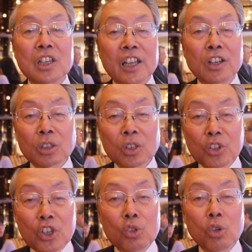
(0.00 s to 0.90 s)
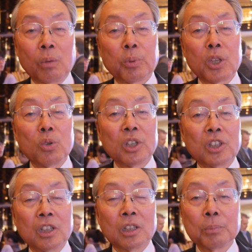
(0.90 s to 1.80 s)
a lot of new
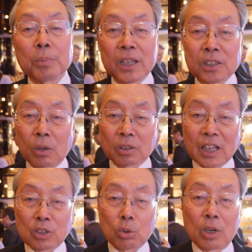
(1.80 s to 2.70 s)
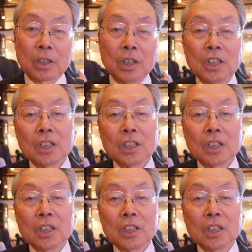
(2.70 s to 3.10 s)
opportunities based on that trend,